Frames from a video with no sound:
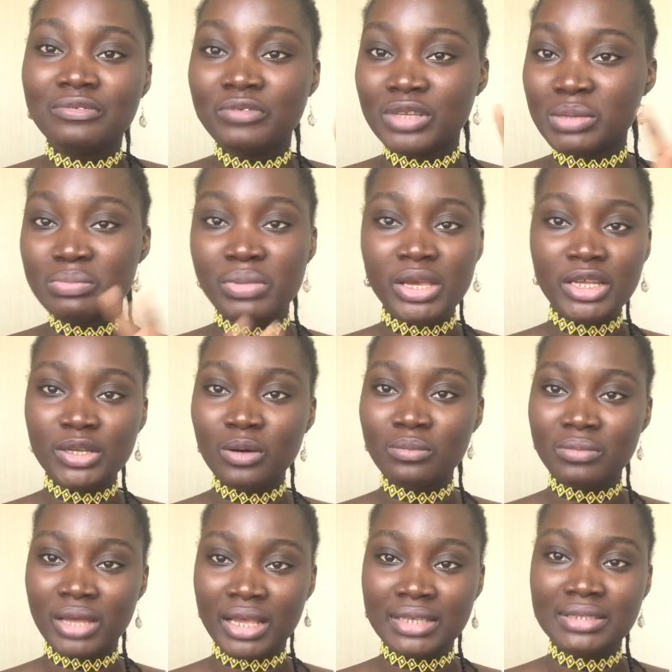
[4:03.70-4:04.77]
Filipino
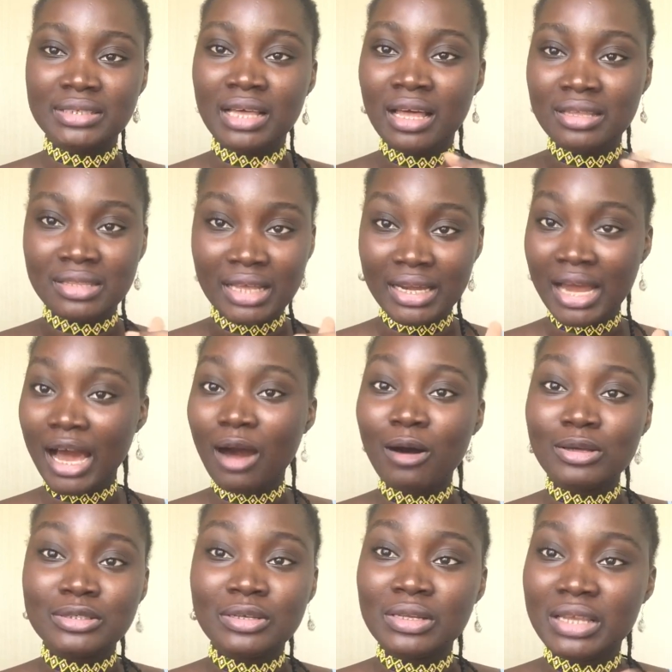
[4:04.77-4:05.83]
mixed that are
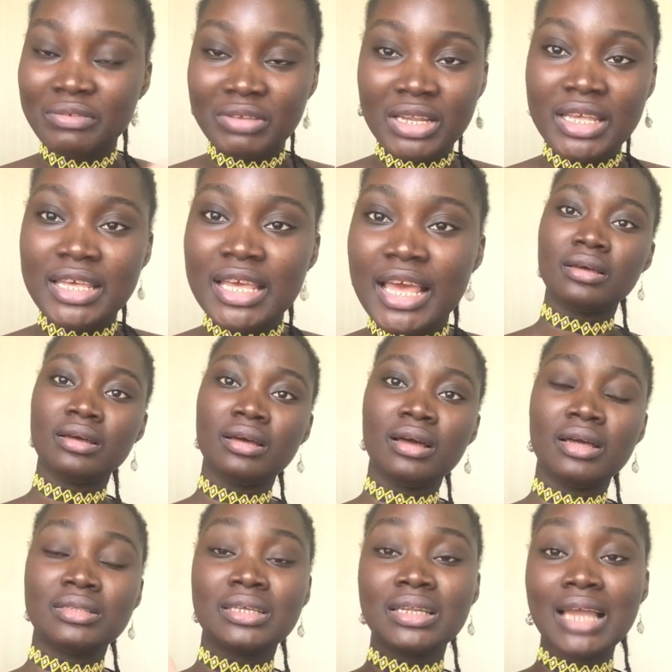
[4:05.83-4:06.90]
also living here.
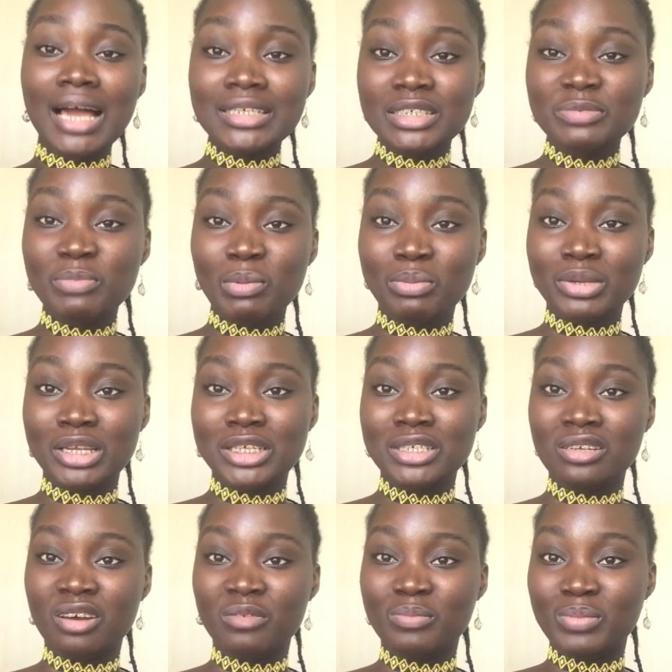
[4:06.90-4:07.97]
The largest population
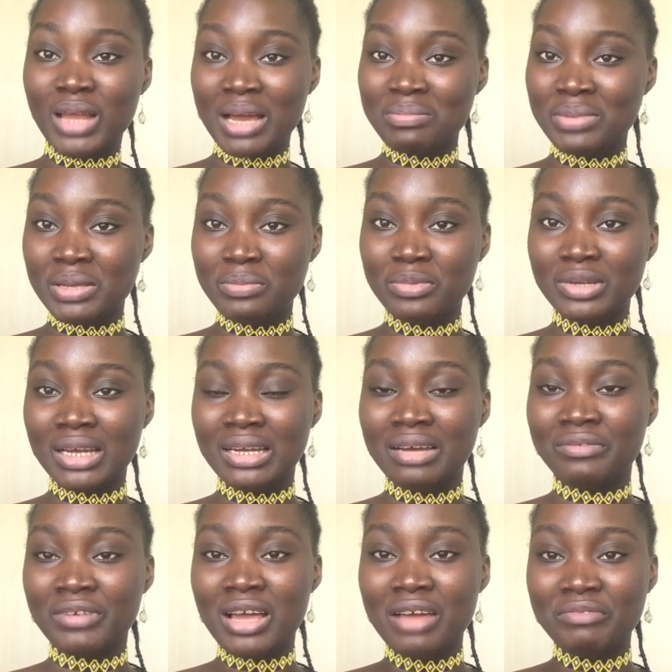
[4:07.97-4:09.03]
of black people that I've
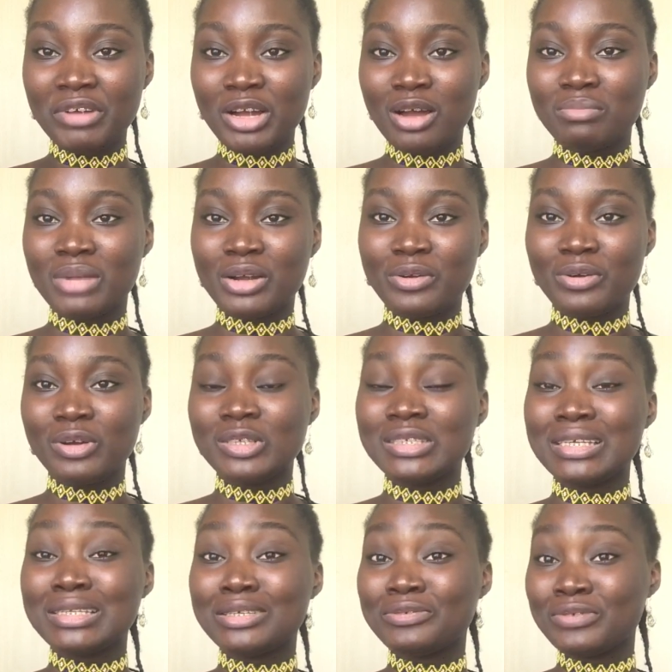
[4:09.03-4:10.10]
ever come across in
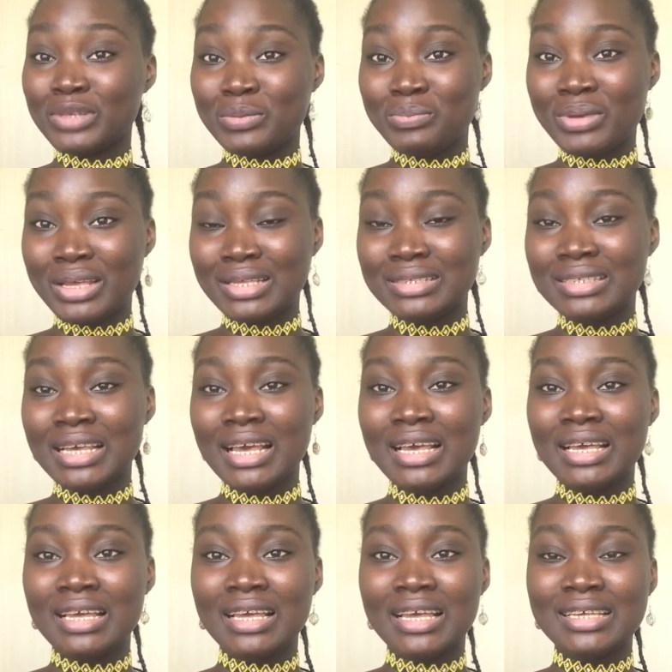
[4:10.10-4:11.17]
the Philippines
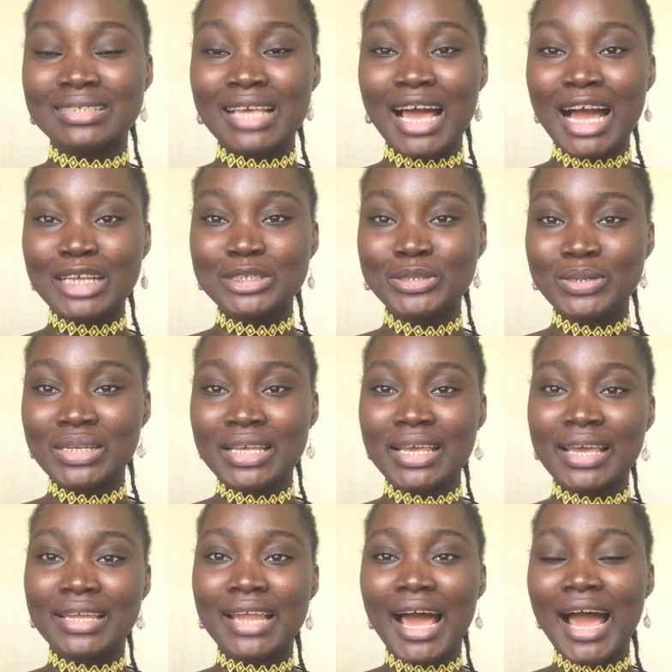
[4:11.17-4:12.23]
is actually
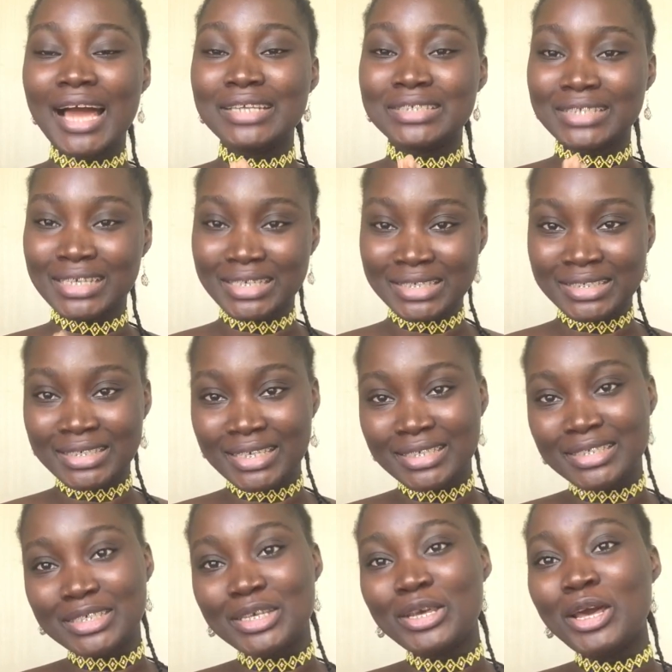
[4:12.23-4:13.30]
in Angeles
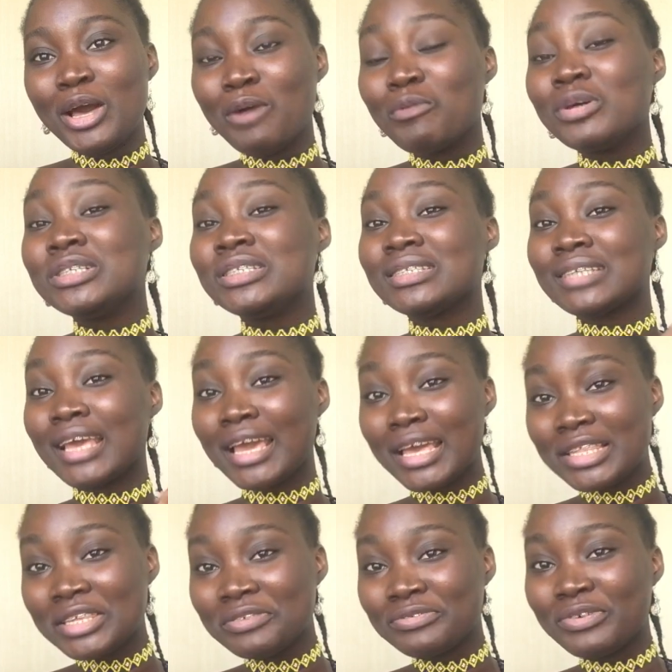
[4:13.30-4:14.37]
City, which is
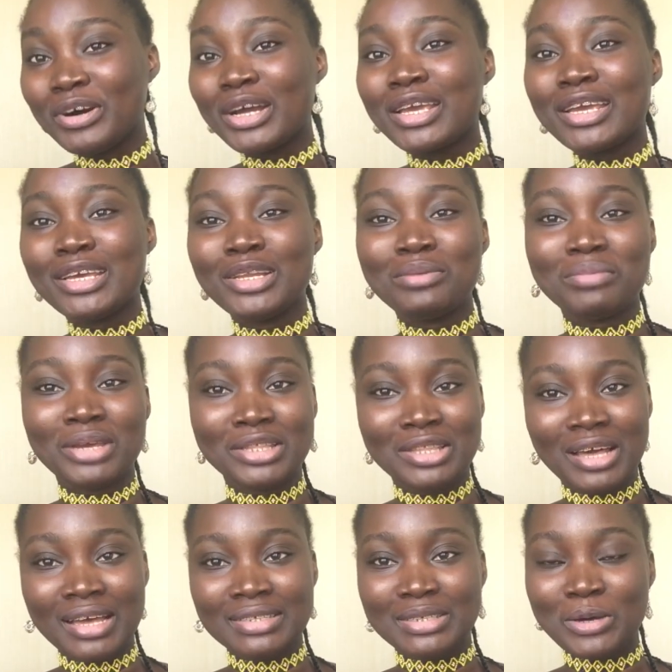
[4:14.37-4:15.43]
84
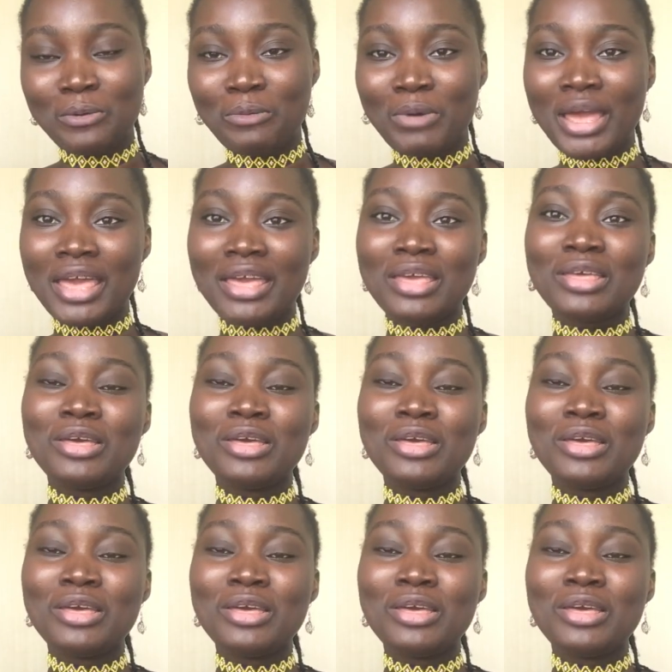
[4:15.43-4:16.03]
kilometers away